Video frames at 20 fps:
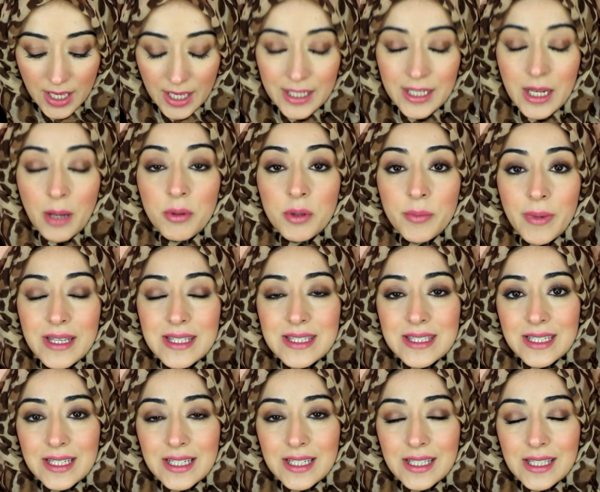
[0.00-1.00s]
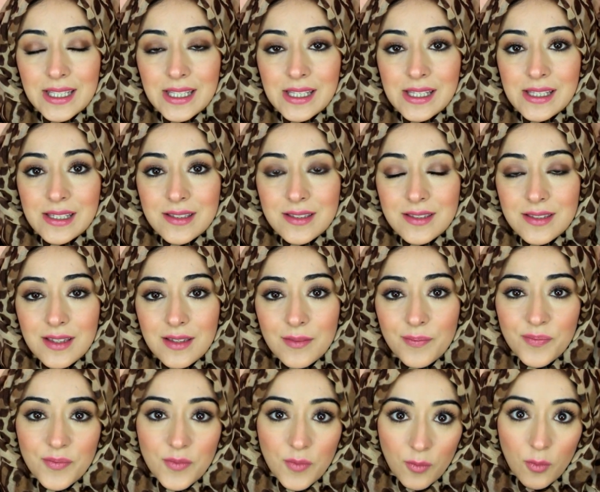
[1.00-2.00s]
Enamel basically is
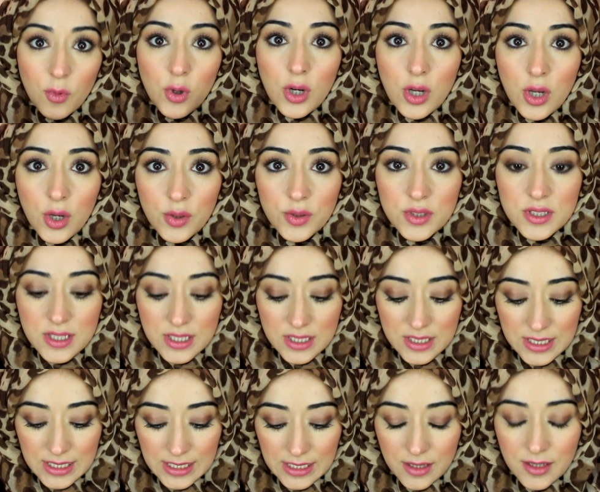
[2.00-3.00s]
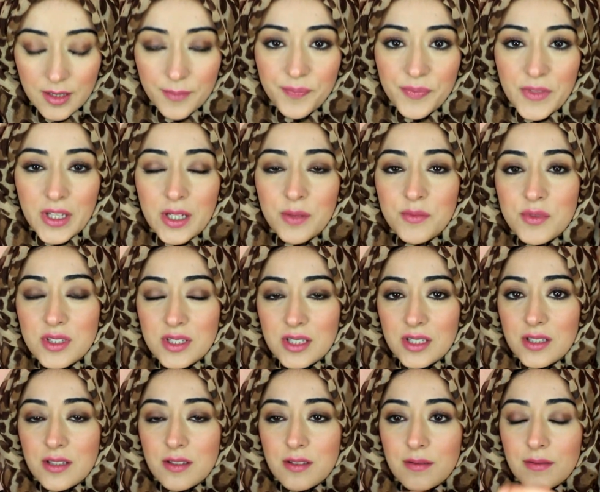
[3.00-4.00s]
what coats the teeth, and I'm just
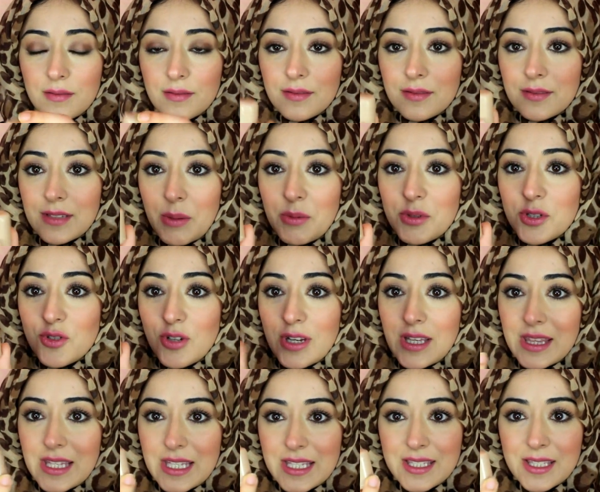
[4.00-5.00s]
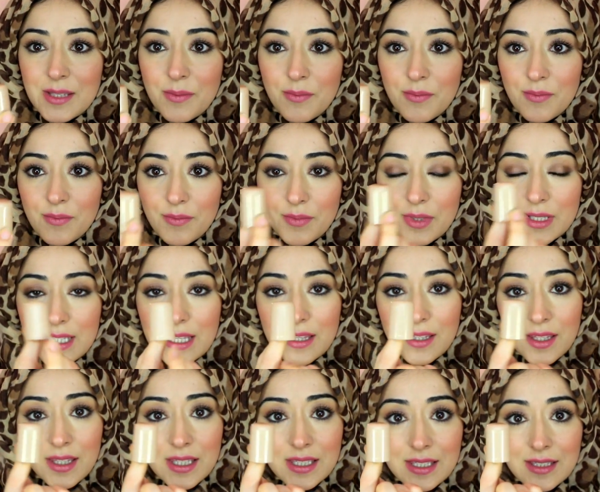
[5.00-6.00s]
going to demonstrate this and pretend
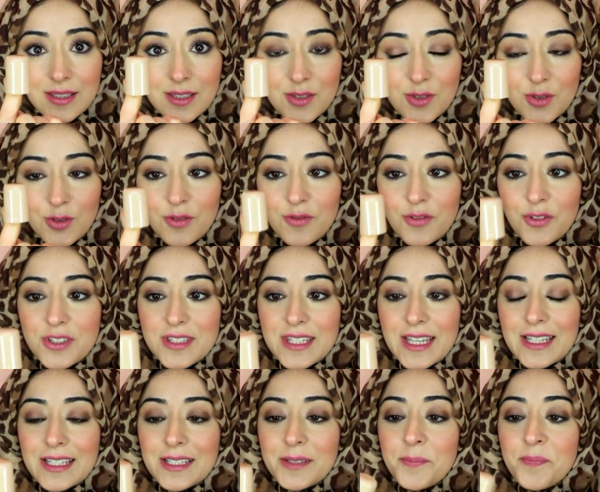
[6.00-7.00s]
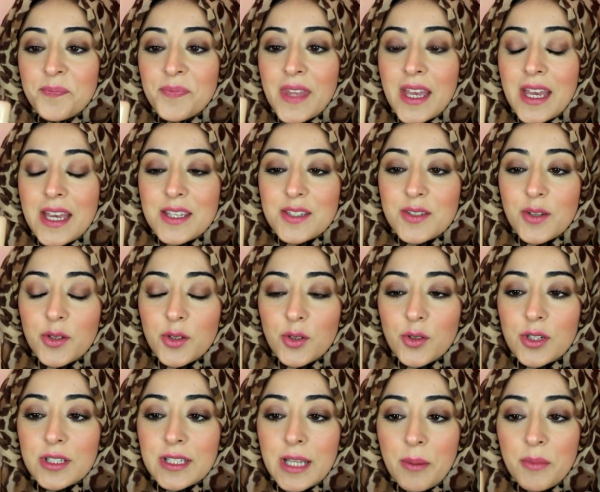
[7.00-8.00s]
that this is the tooth for a second. So
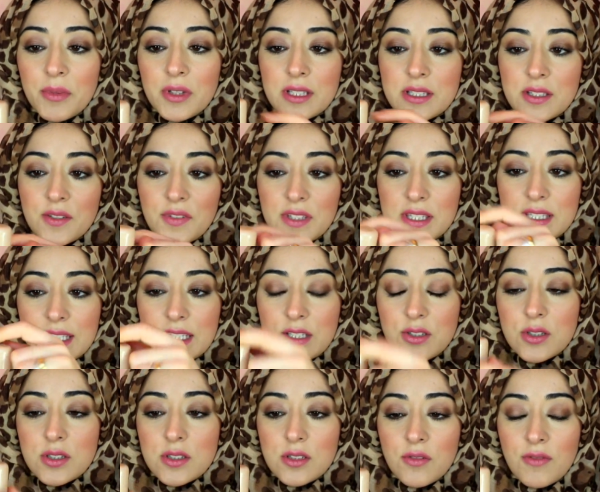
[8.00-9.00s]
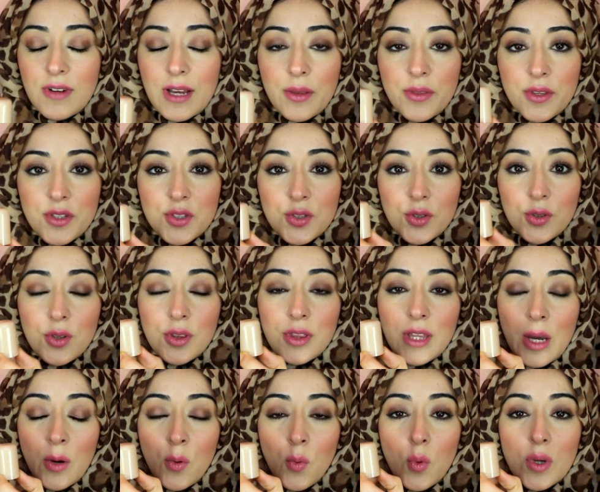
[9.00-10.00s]
your enamel is obviously just around the tooth,
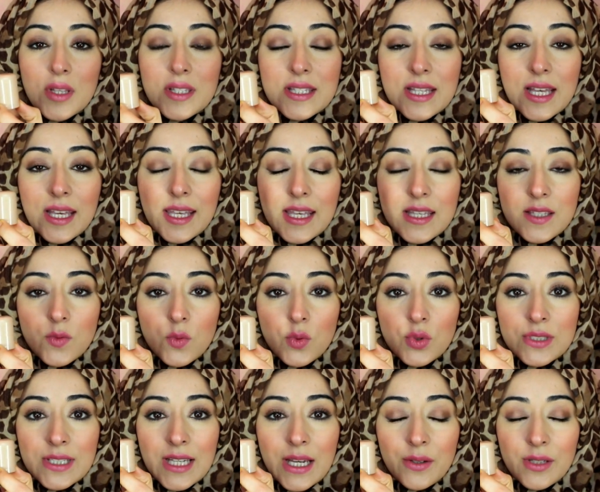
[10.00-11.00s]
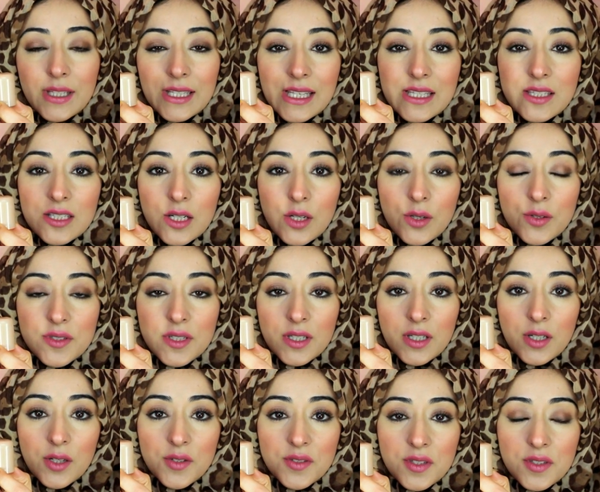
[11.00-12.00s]
and once that gets worn down it gets closer
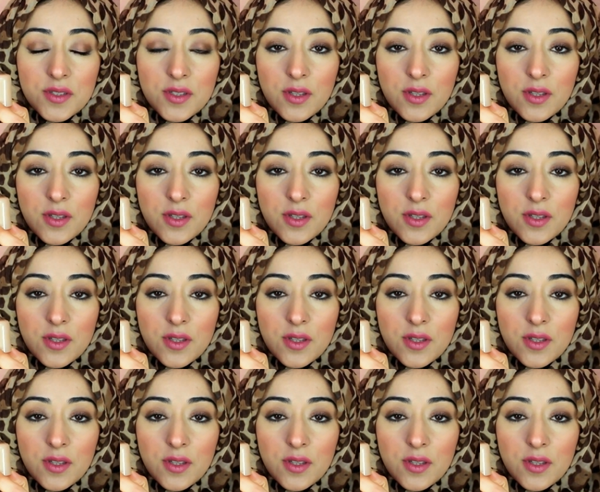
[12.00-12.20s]
and closer